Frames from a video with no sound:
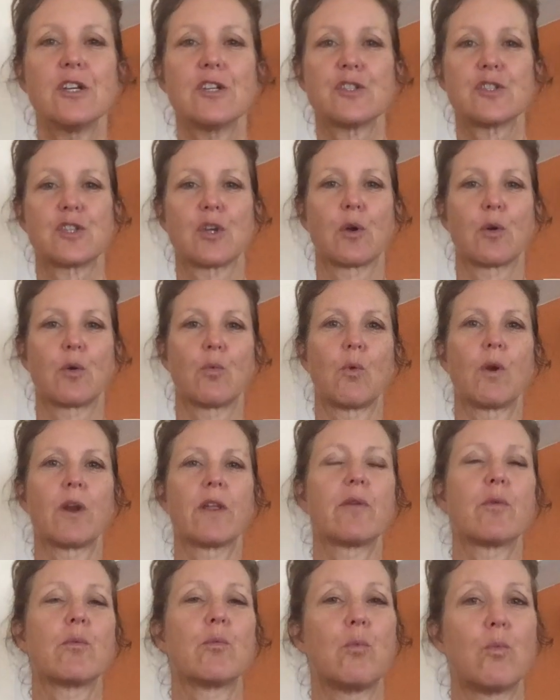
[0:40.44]
So one of
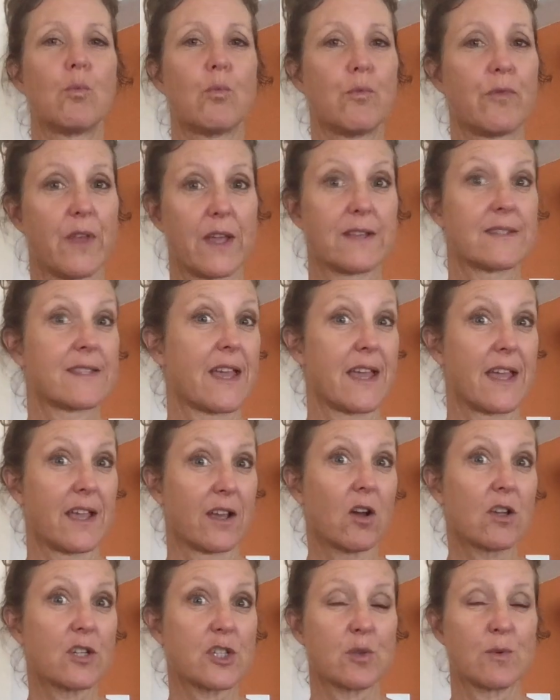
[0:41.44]
the things they hang
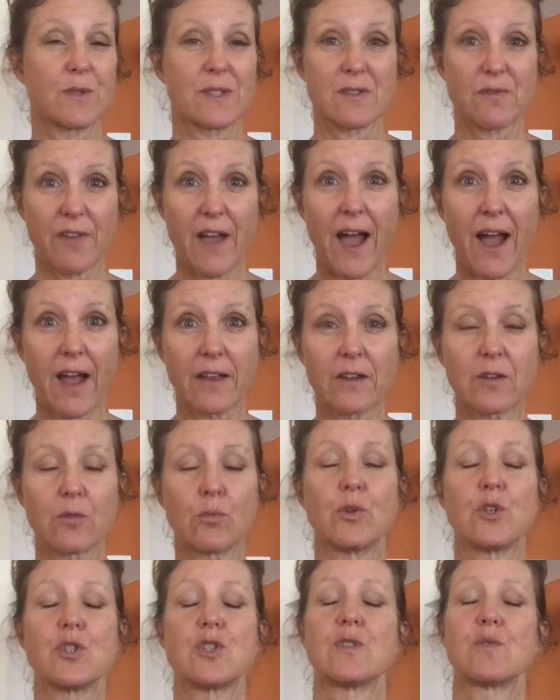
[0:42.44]
on to is fat,
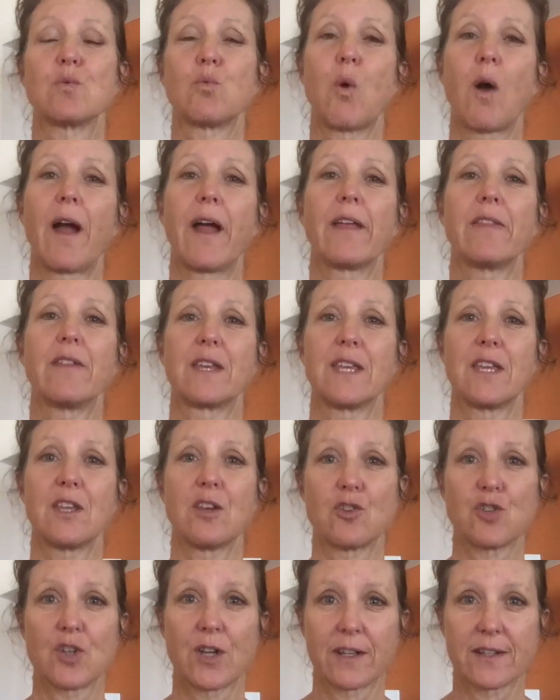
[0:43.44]
which is why the
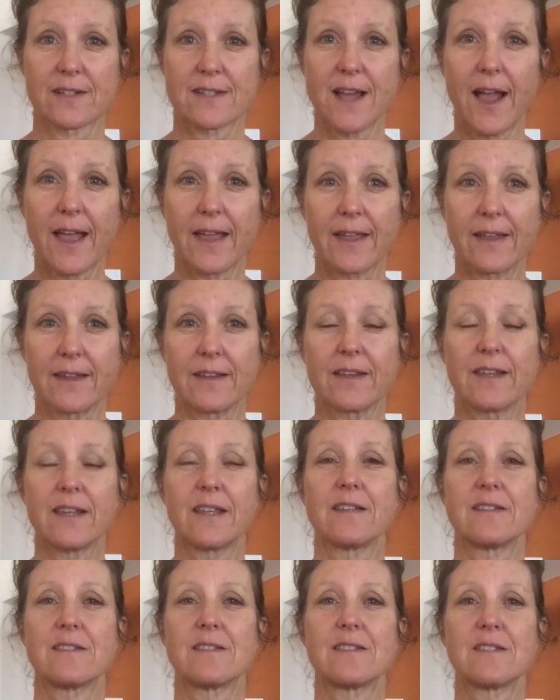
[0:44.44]
ketogenic diet
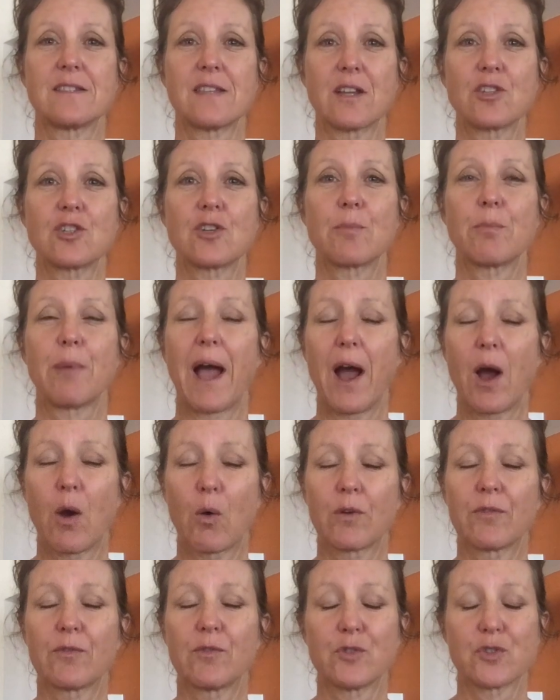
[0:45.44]
is such a
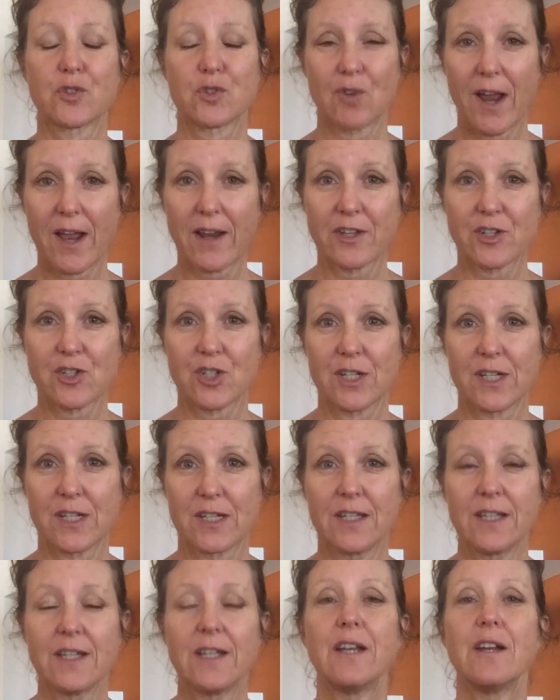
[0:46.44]
powerful
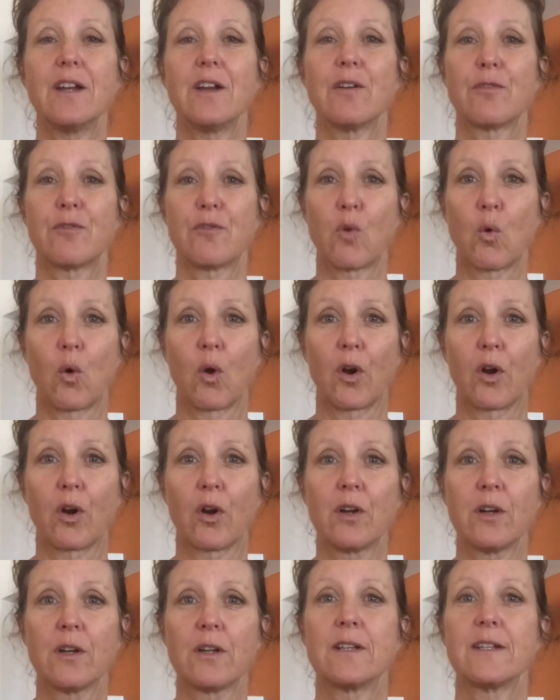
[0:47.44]
strategy
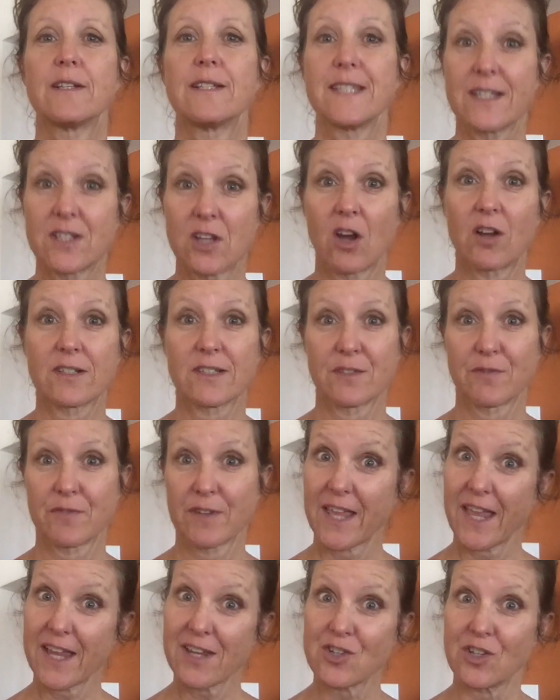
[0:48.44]
for
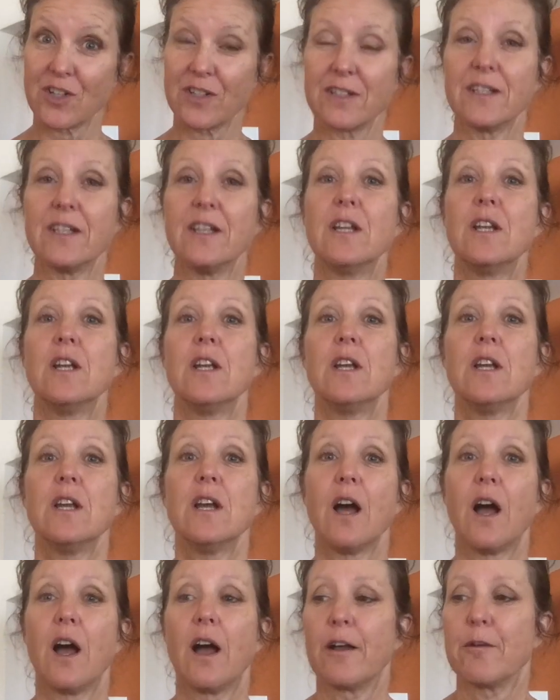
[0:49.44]
detoxification.
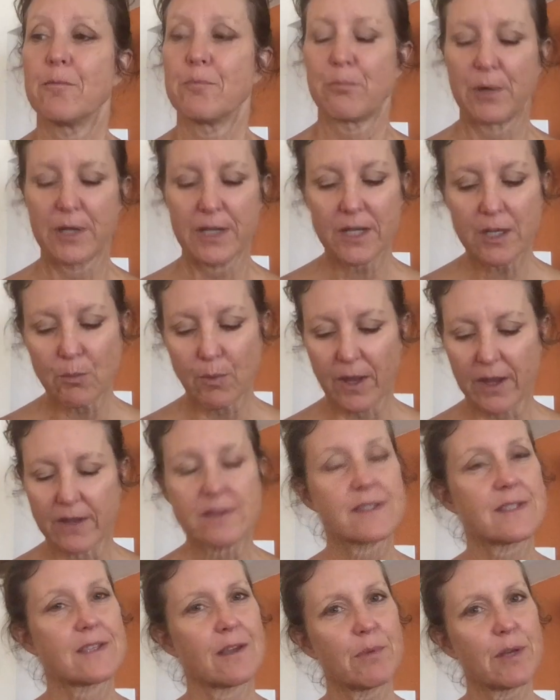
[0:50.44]
But anyway,
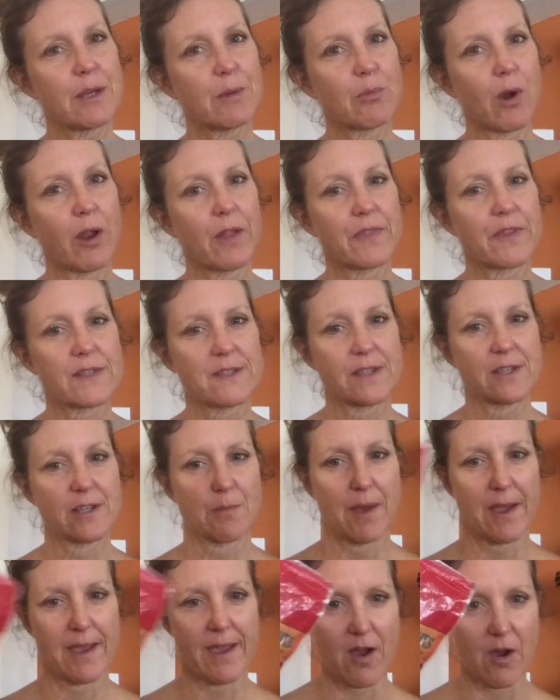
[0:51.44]
somebody brought these into
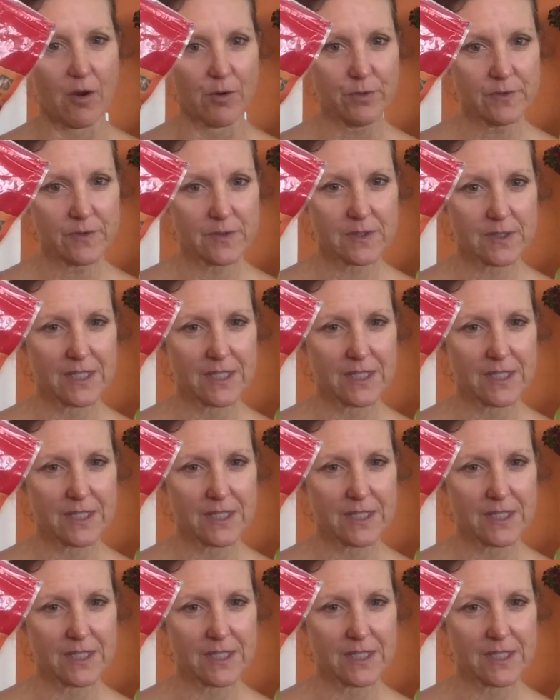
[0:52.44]
my house.